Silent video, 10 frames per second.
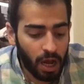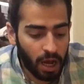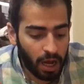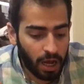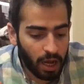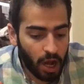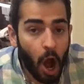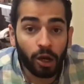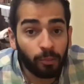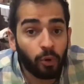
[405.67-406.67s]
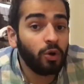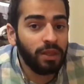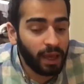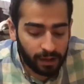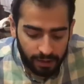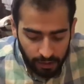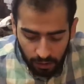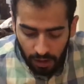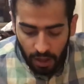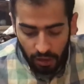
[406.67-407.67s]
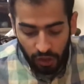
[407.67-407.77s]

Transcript: unprotected.